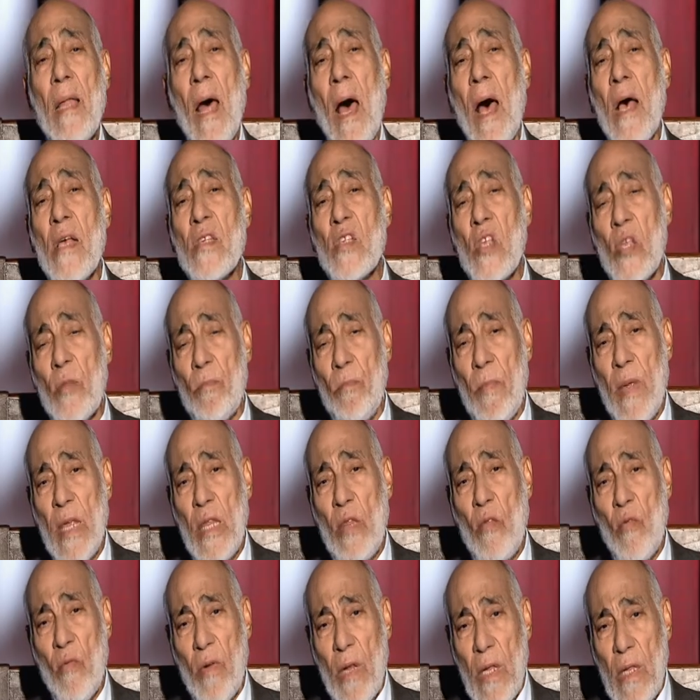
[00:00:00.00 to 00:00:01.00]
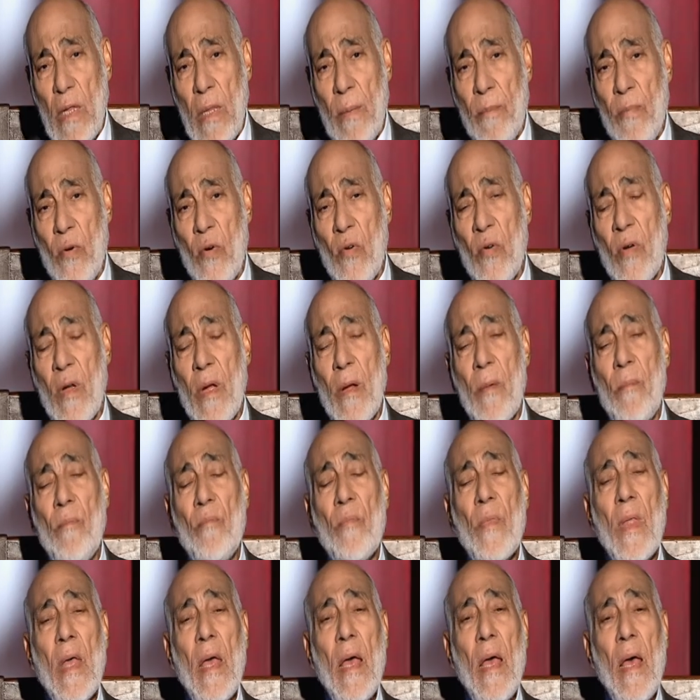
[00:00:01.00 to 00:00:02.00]
asked me to read the book
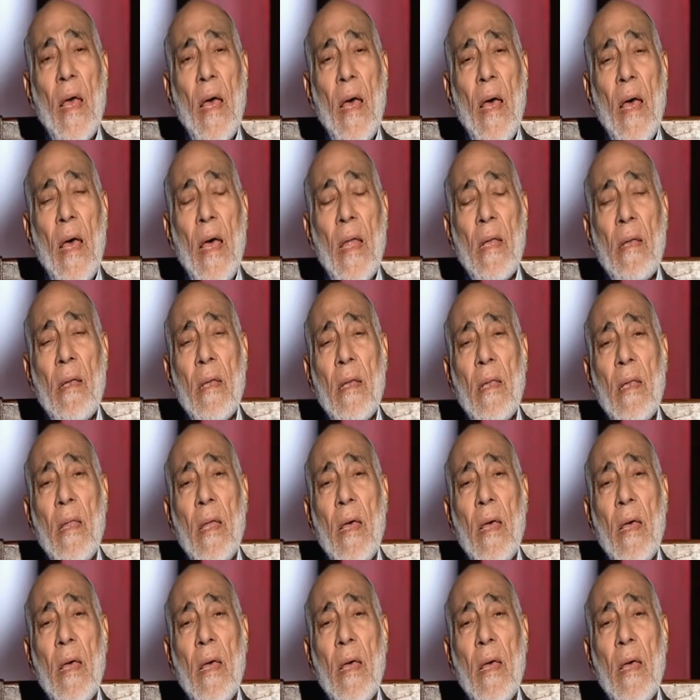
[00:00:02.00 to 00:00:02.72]
and